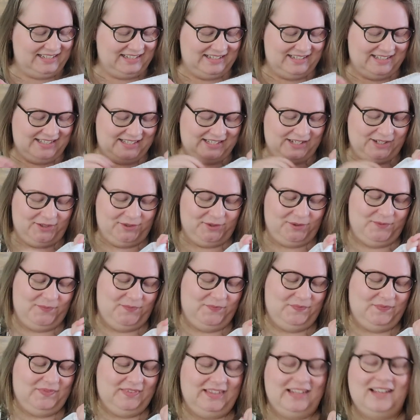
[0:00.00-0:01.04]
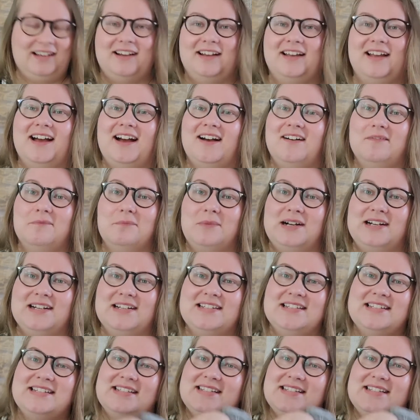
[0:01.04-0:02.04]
So I have my